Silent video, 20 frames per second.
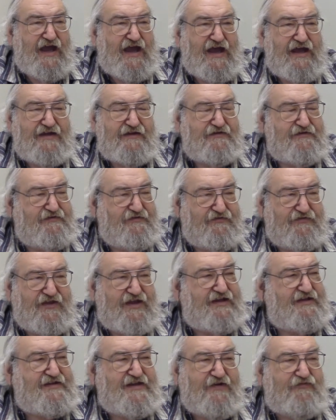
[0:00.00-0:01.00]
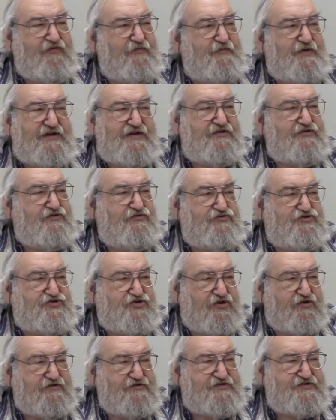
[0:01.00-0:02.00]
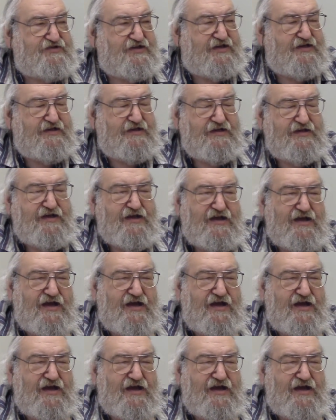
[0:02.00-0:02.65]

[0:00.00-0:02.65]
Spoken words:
and they had never been in New Jersey.